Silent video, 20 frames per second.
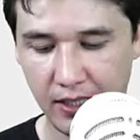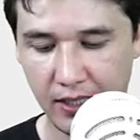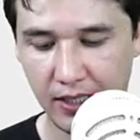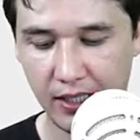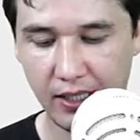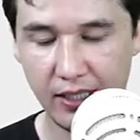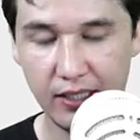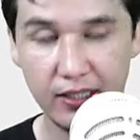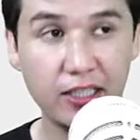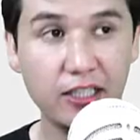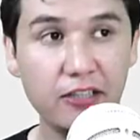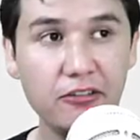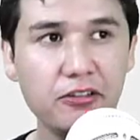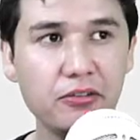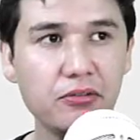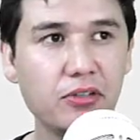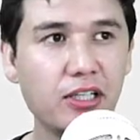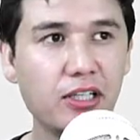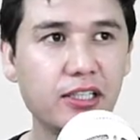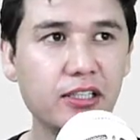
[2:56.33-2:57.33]
and if
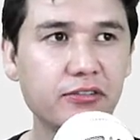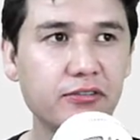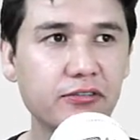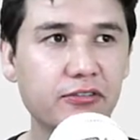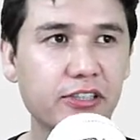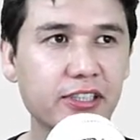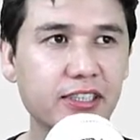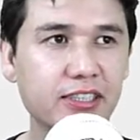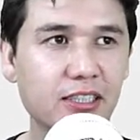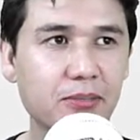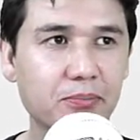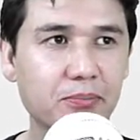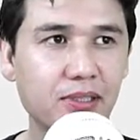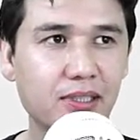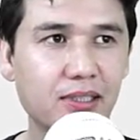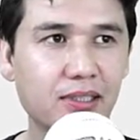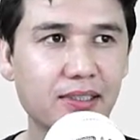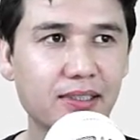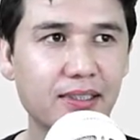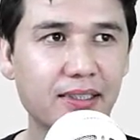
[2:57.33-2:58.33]
you want, for
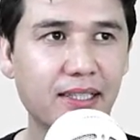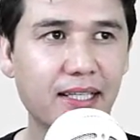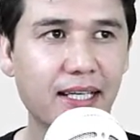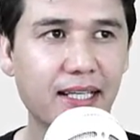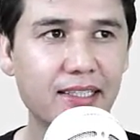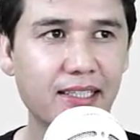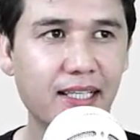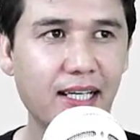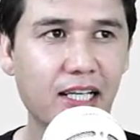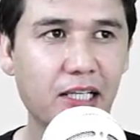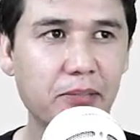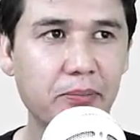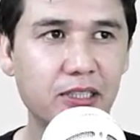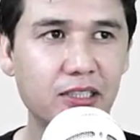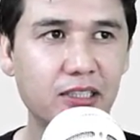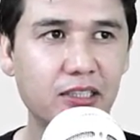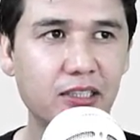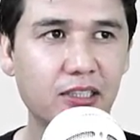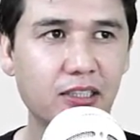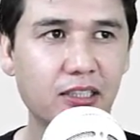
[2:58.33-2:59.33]
example, that
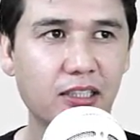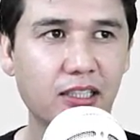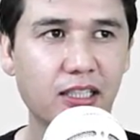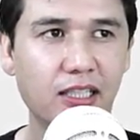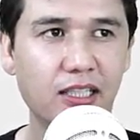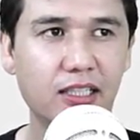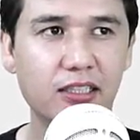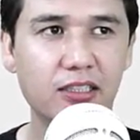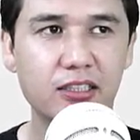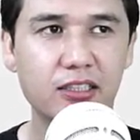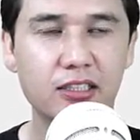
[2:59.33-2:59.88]
element, and